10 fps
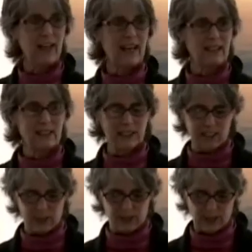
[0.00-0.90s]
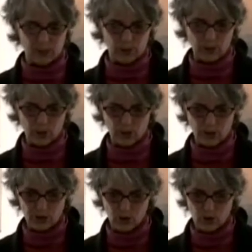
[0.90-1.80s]
You'll look at it a little differently when you go
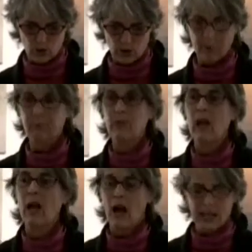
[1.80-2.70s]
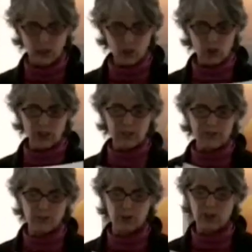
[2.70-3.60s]
to the store. In
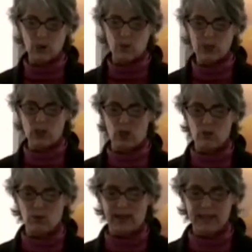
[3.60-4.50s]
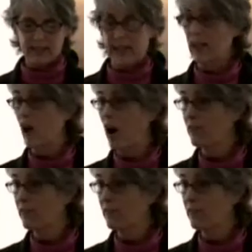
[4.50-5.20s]
choosing foods that we don't raise, like